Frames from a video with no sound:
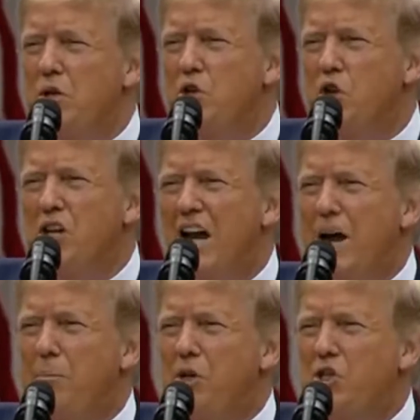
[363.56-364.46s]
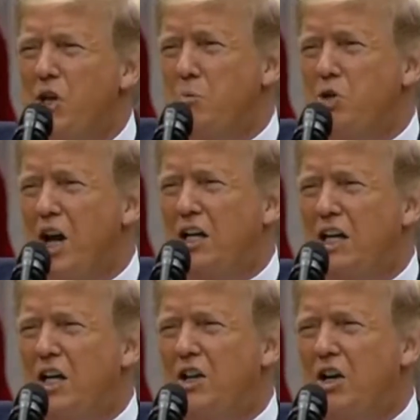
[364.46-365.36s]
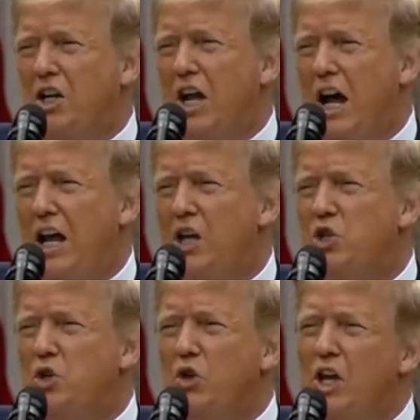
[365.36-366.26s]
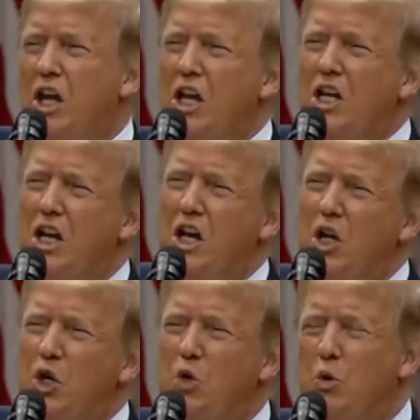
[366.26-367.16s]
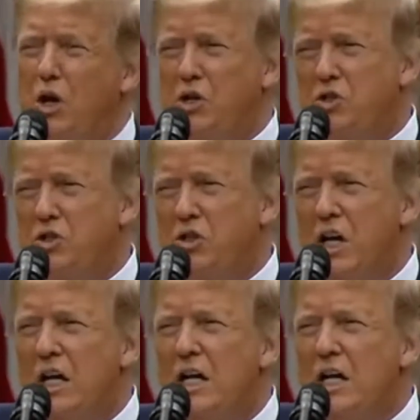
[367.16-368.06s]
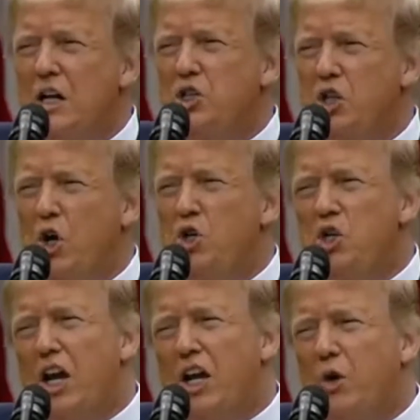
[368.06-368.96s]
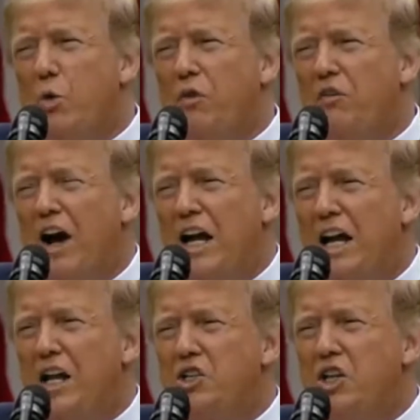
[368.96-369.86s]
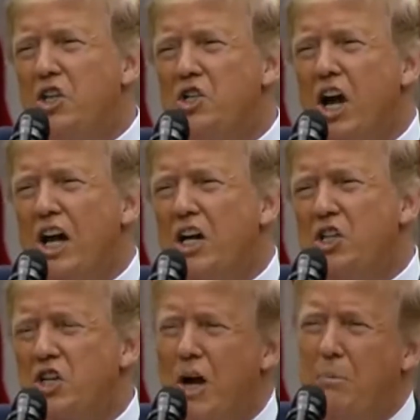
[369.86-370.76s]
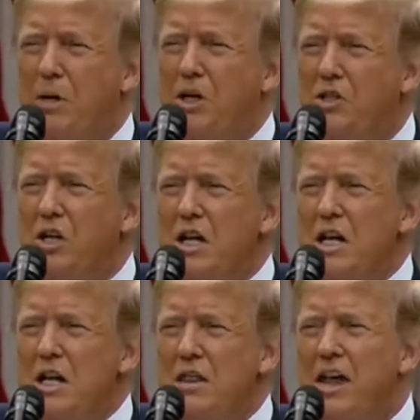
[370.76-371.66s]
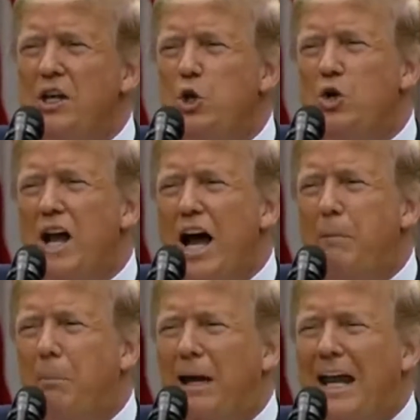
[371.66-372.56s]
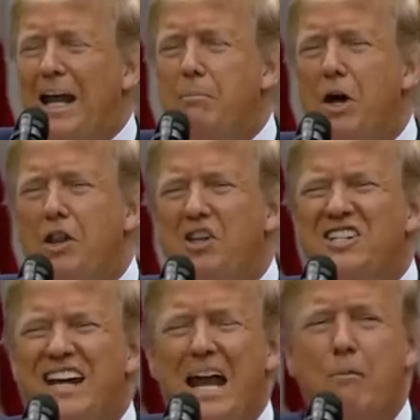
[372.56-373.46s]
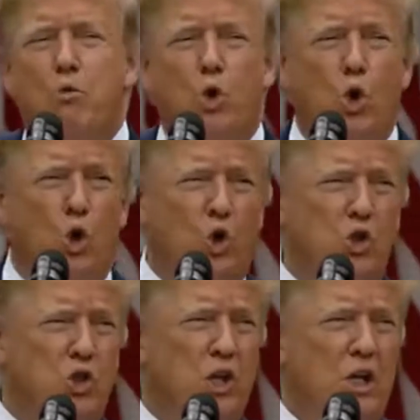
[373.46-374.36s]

should not be subjecting their clients to the hidden and undue risks associated with financing Chinese companies that do not play by the same rules.